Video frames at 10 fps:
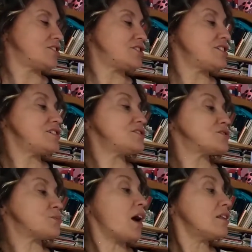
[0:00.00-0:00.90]
She
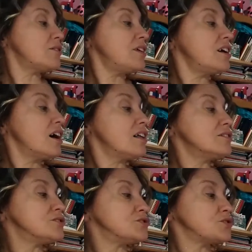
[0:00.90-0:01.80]
swallowed the
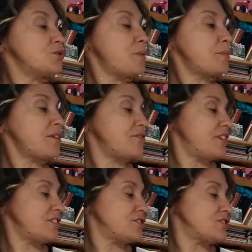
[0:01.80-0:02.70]
gull to scoop up the fish.